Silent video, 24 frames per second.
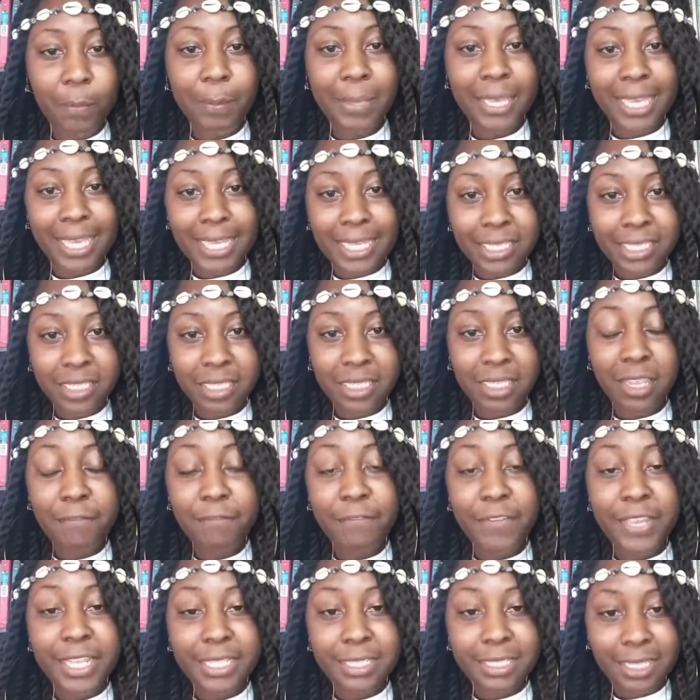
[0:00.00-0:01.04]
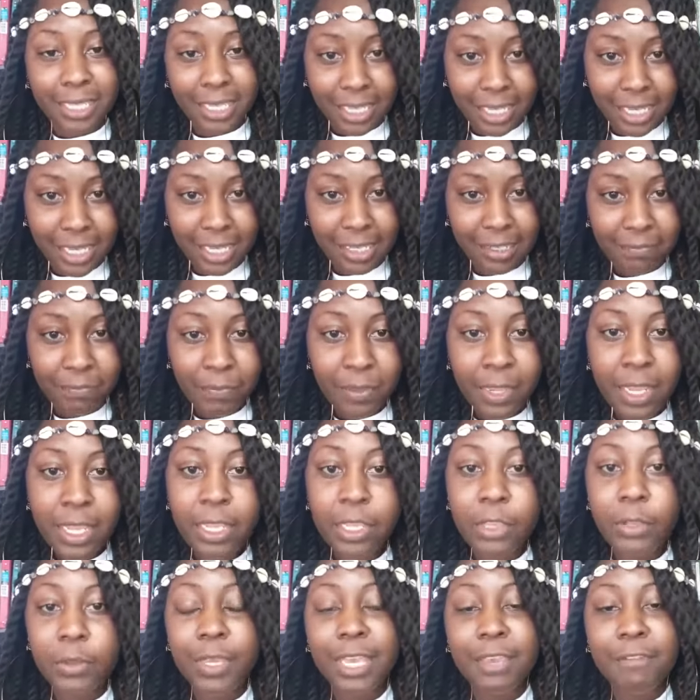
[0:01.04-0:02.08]
PEACE15,
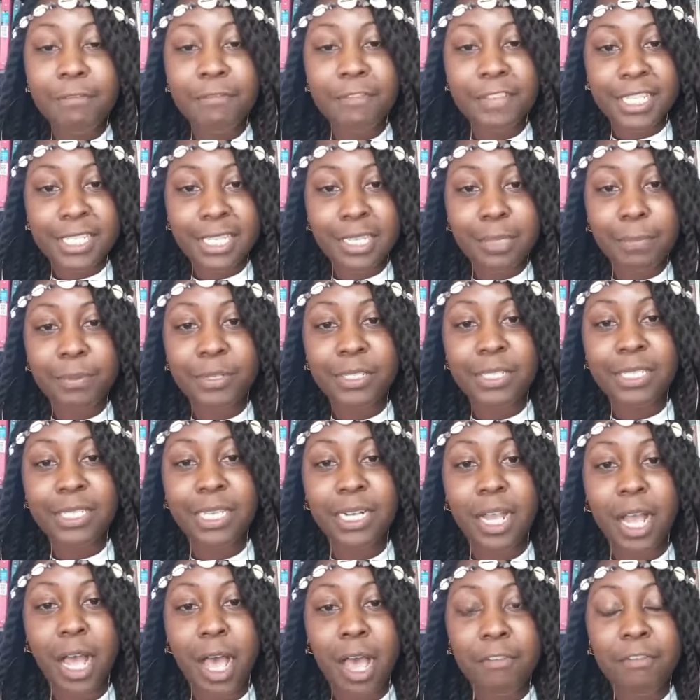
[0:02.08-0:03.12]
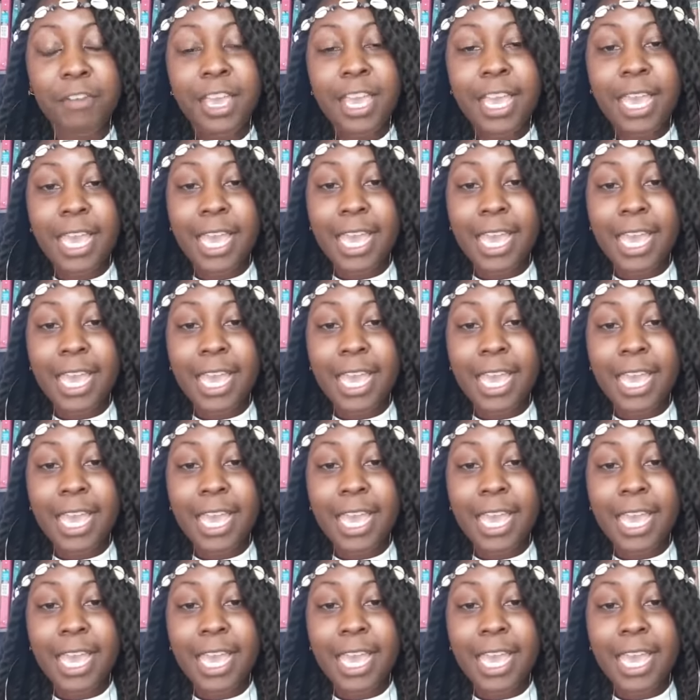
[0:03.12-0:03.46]
you get 15% off.